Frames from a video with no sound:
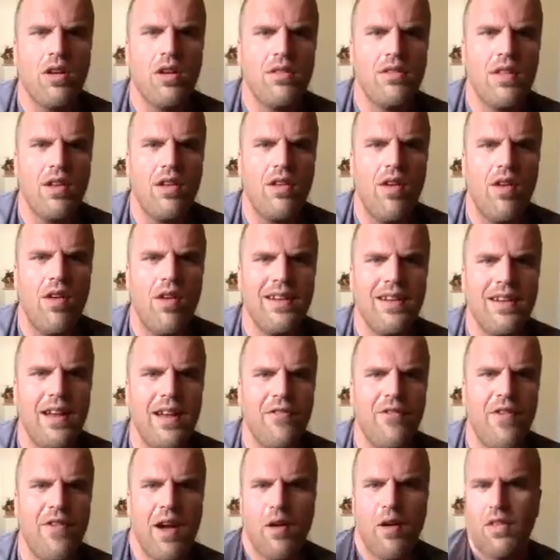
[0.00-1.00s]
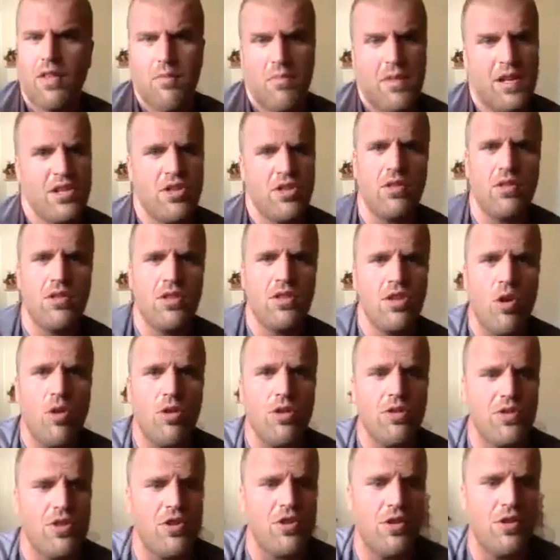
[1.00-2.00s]
They'll identify with it. My
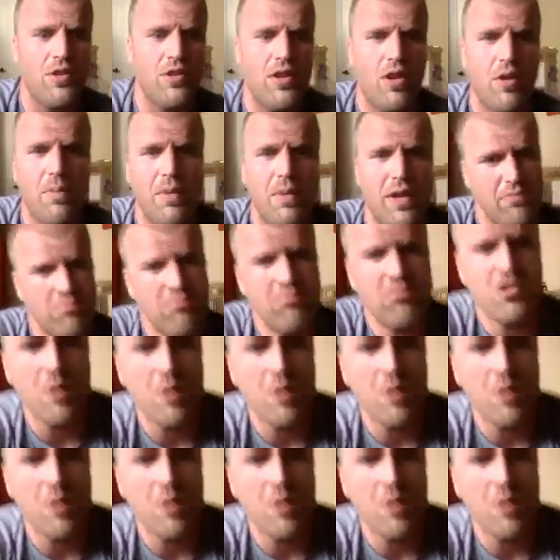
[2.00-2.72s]
shoulder's hurting a little bit, so I'm